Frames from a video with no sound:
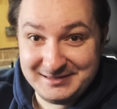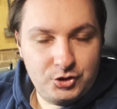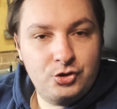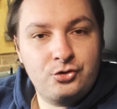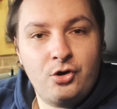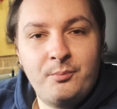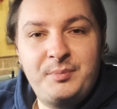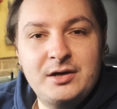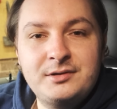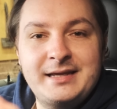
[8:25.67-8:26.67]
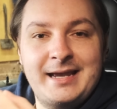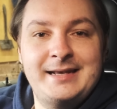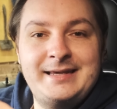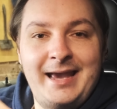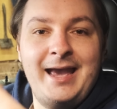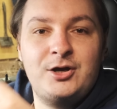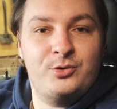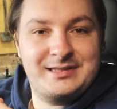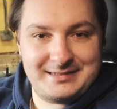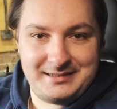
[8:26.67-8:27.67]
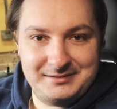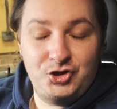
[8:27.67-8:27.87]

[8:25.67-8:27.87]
You're not building any equity.